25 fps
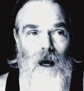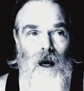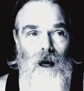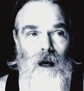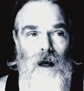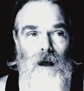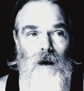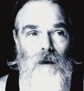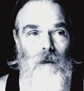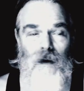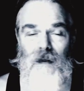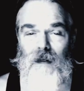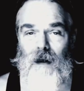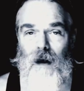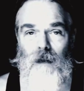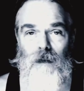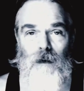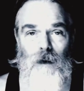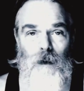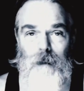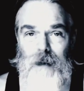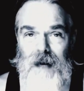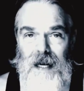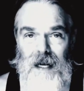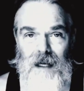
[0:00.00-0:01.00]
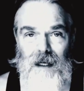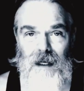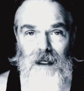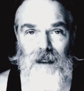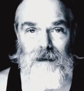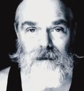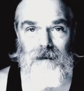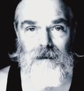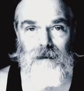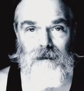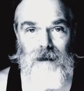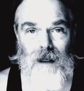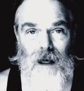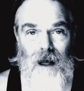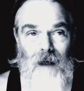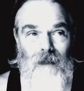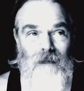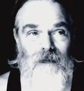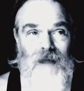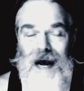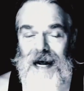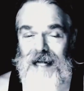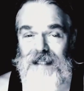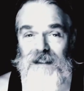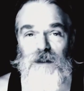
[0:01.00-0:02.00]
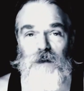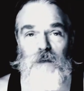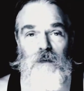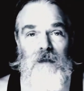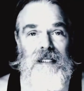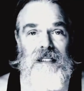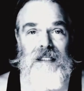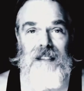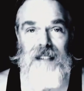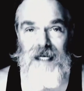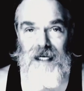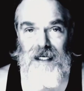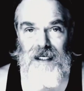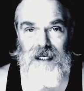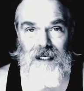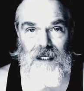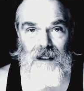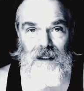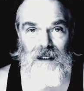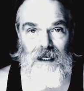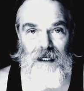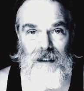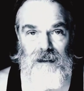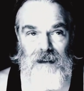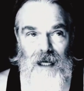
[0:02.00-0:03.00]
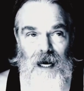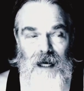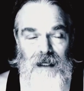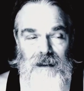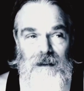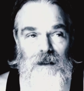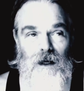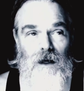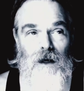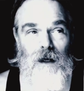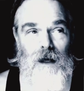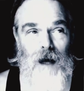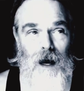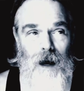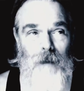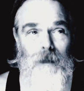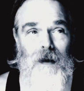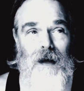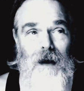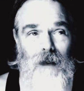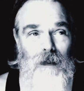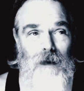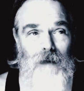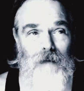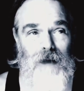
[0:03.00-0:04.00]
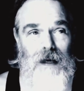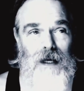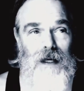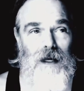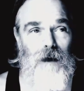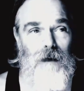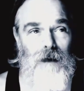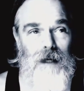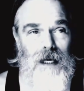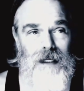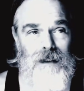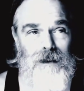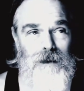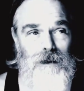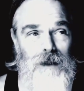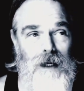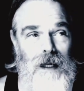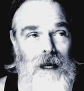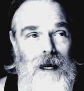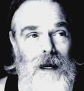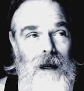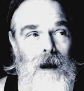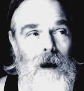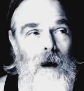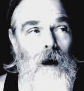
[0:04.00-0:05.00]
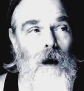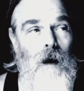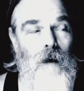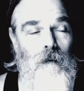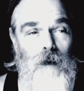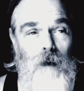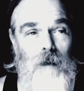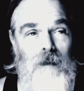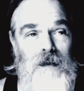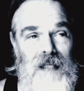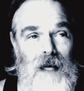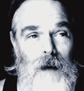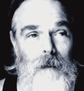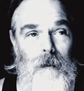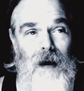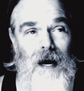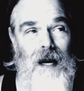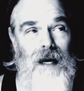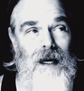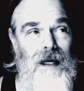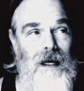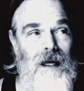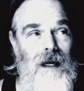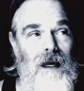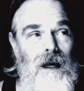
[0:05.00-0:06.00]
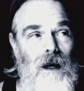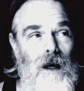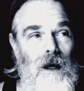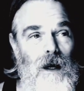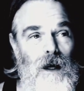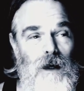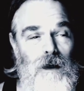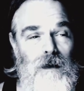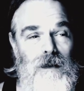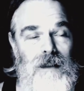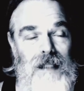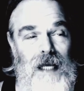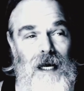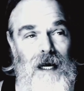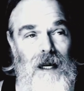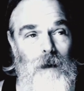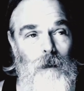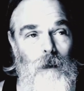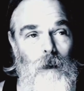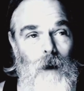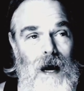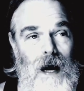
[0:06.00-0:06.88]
with other men. That's ridiculous. I saw a comment on the video yesterday from somebody who said, why